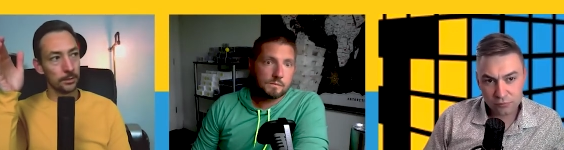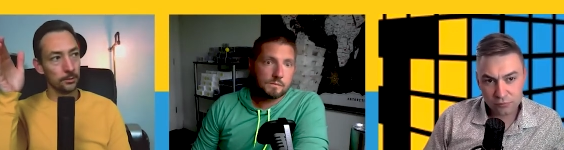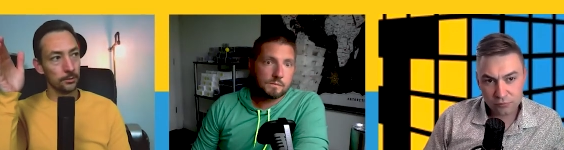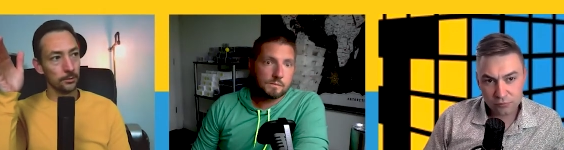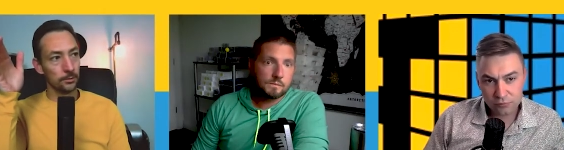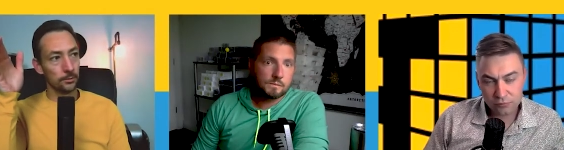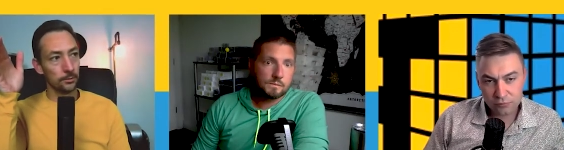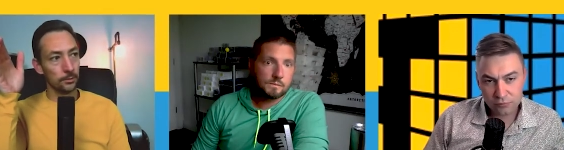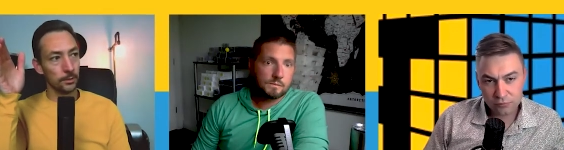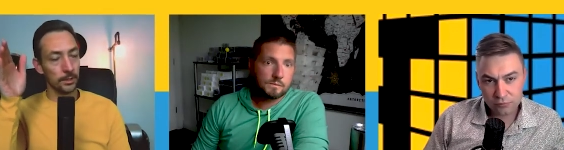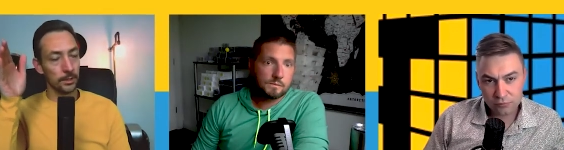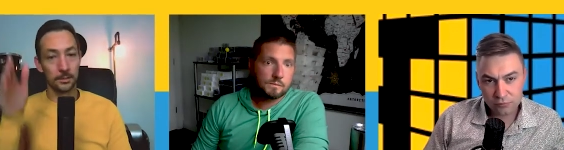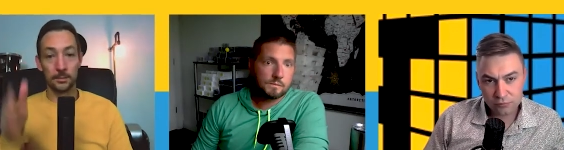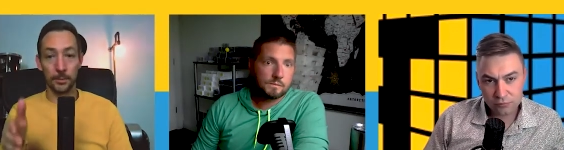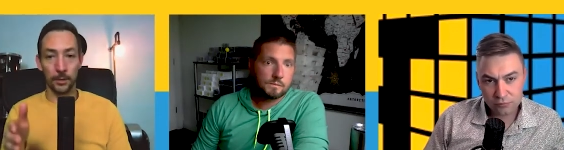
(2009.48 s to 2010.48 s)
Speaker 1: to
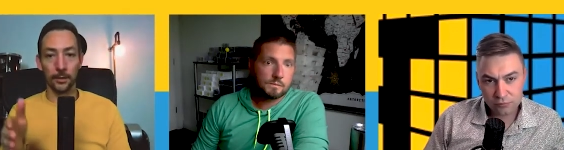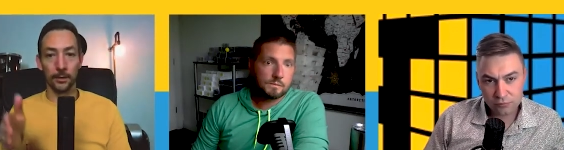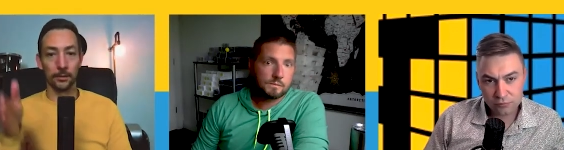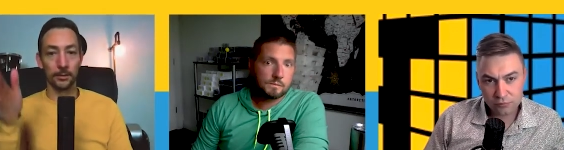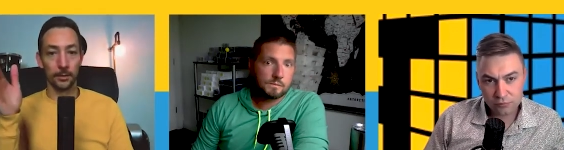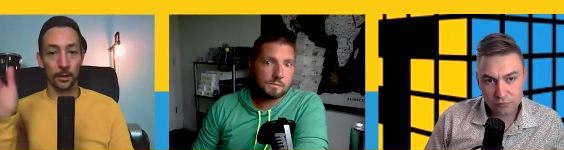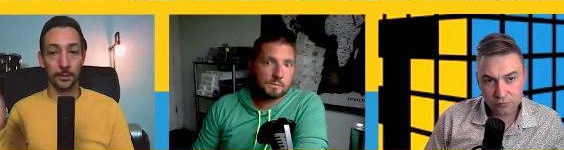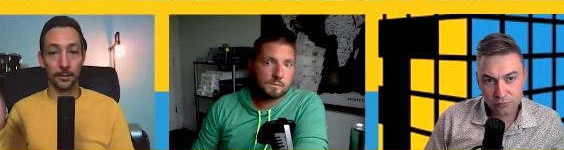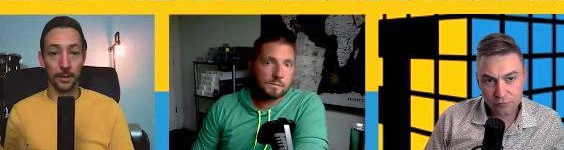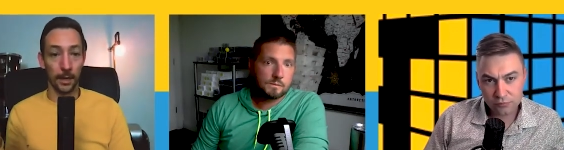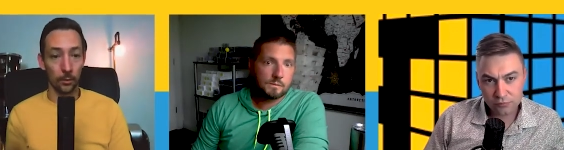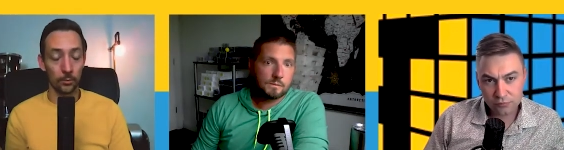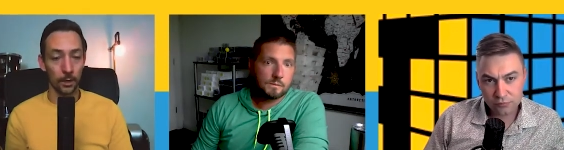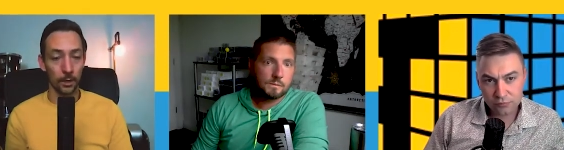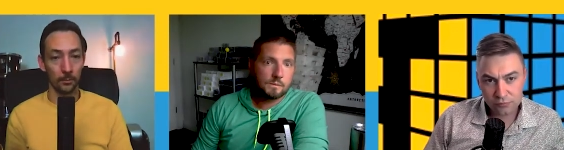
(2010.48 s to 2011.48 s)
the experience, not the
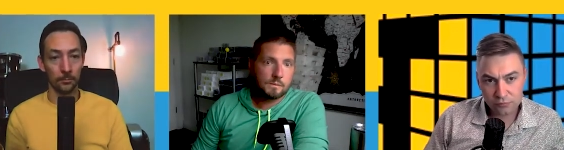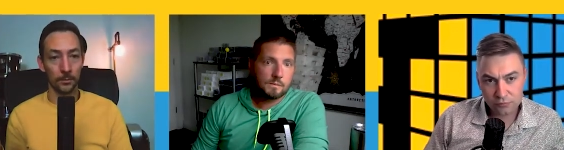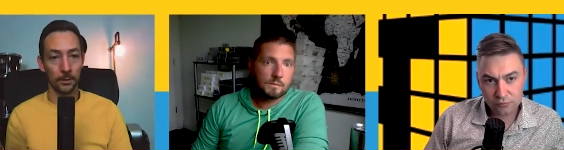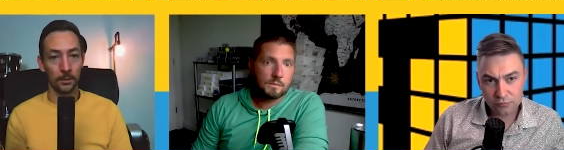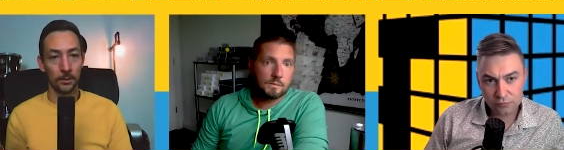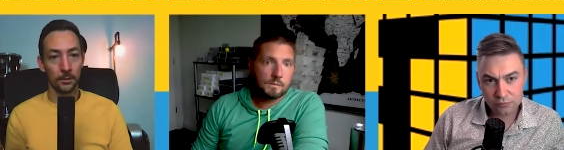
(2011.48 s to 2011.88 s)
outcome.